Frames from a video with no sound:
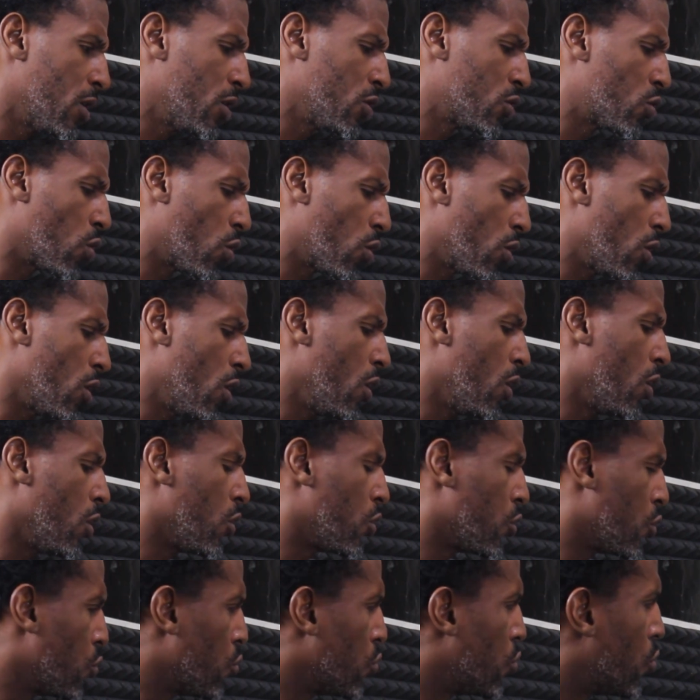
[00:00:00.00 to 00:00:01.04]
So
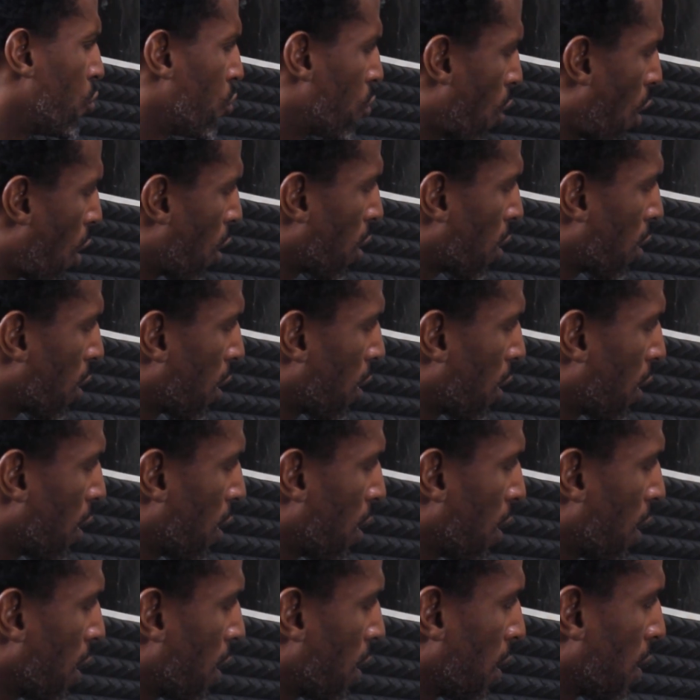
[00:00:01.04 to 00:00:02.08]
you do not
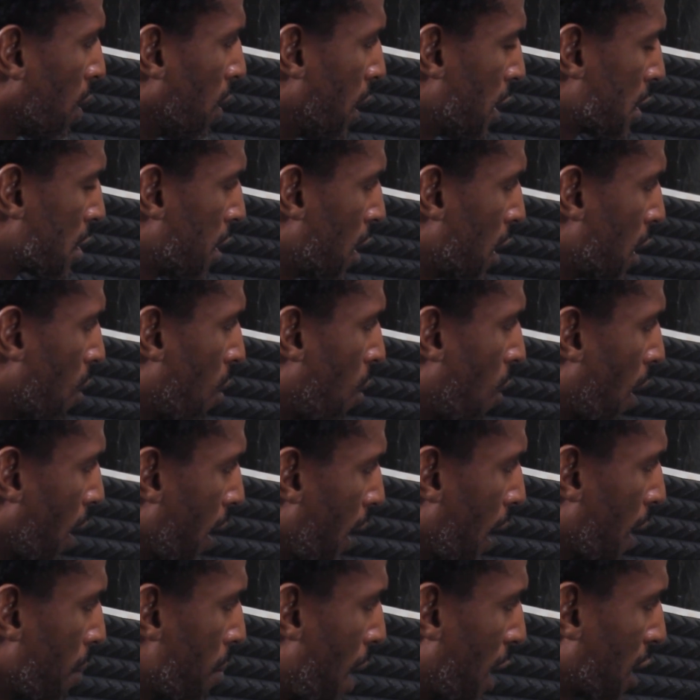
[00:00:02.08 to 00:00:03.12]
dislike or
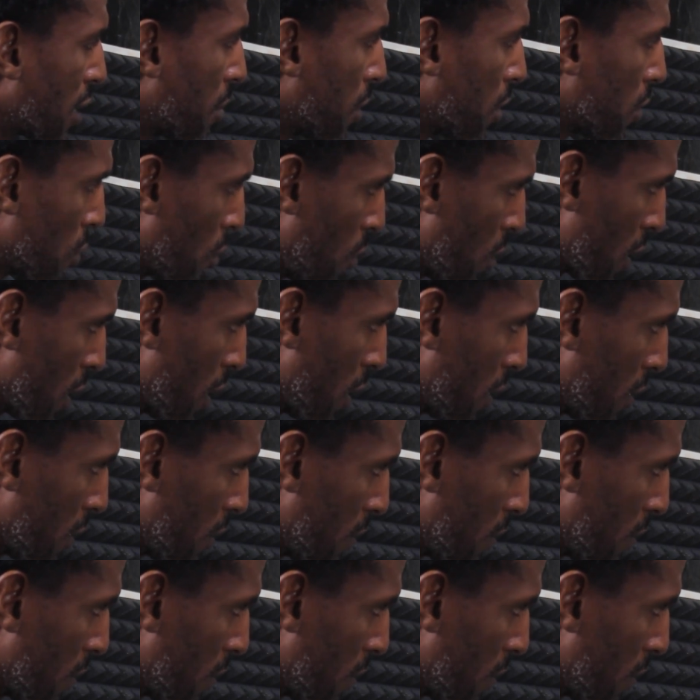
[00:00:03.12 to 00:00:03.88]
hate Bashment Soca?